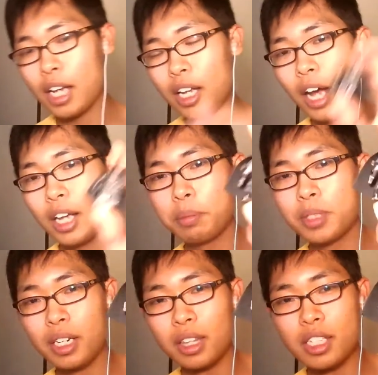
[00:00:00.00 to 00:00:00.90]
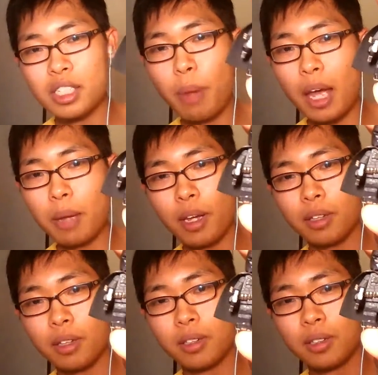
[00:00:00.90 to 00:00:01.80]
I updated this
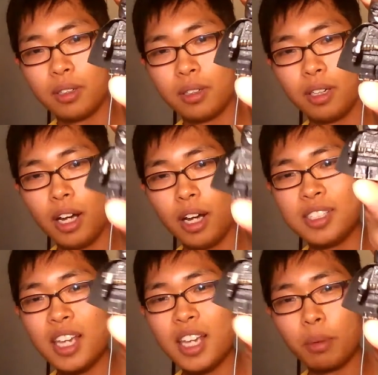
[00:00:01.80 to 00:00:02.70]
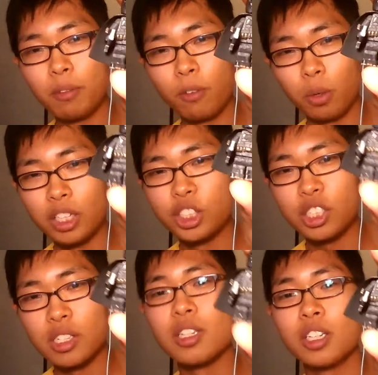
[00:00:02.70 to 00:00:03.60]
Batman a day
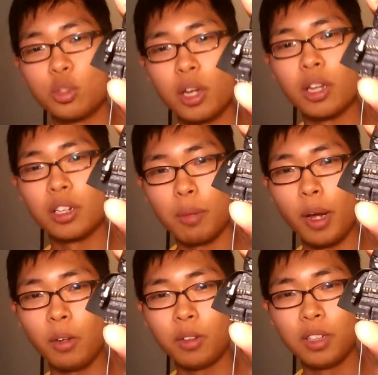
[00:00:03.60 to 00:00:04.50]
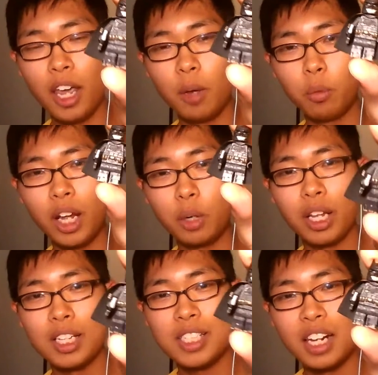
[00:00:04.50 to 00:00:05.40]
before the Justice League trailer came out,
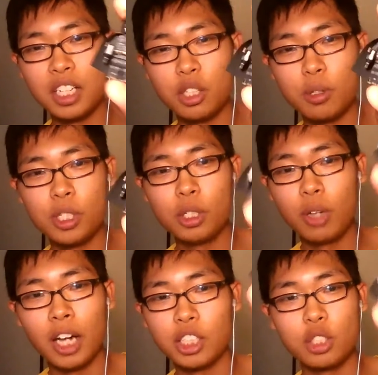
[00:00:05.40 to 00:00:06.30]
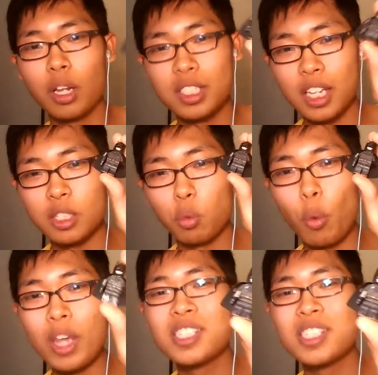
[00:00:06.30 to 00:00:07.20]
and when I realized he had a new suit, I just realized
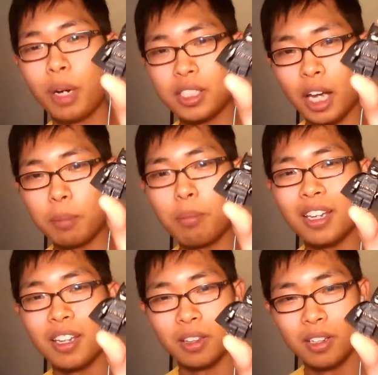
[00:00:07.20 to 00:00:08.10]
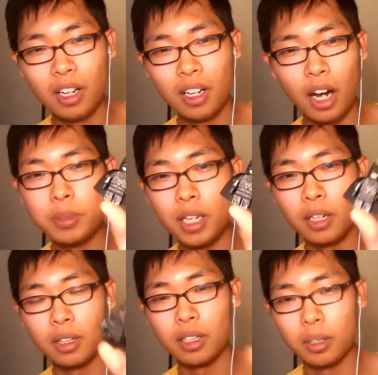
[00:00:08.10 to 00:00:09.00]
I wasted my time
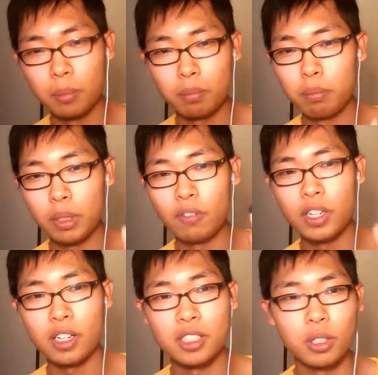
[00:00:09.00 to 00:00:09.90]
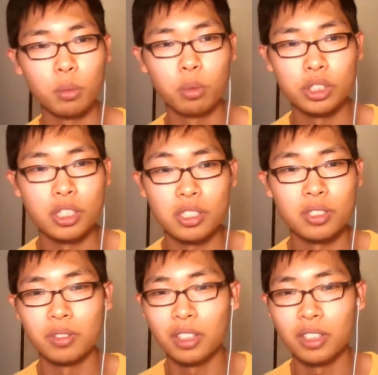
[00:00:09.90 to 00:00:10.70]
updating the BBS suit.